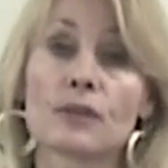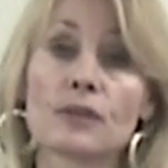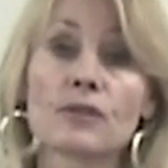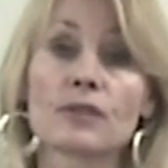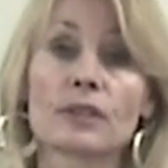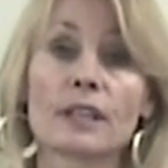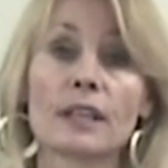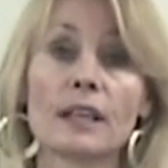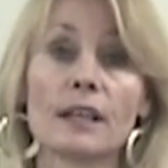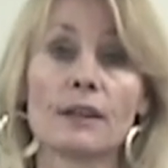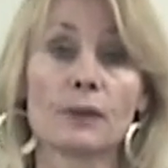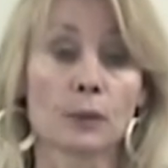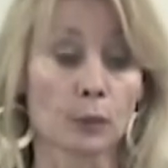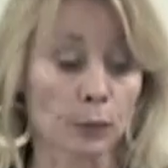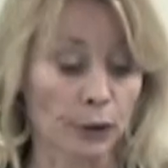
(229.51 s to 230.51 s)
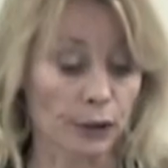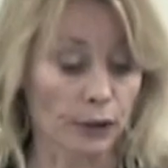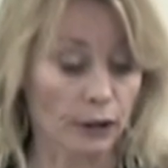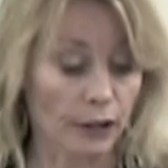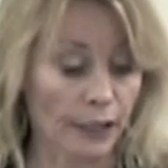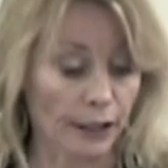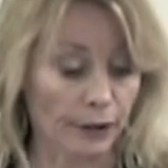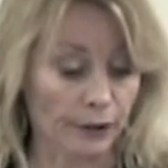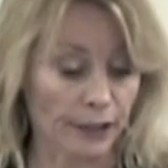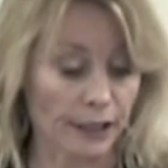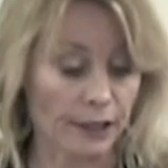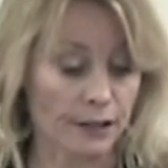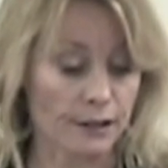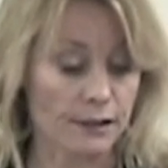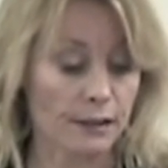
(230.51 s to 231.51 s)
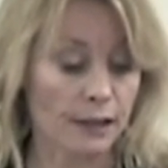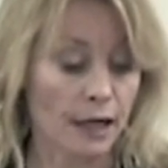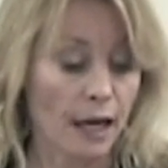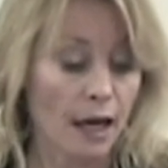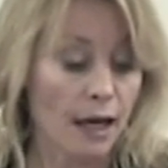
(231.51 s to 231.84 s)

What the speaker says: usually in the rural areas.